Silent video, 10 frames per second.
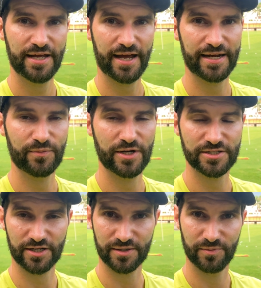any ways
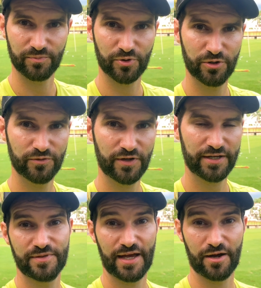I can improve it.
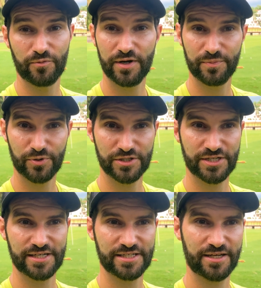Yeah, I really
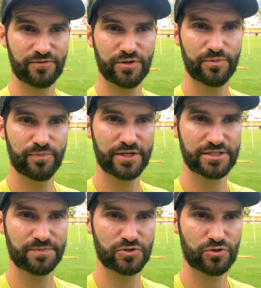appreciate it if you'd please
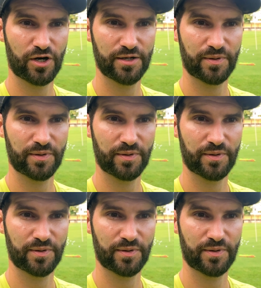subscribe.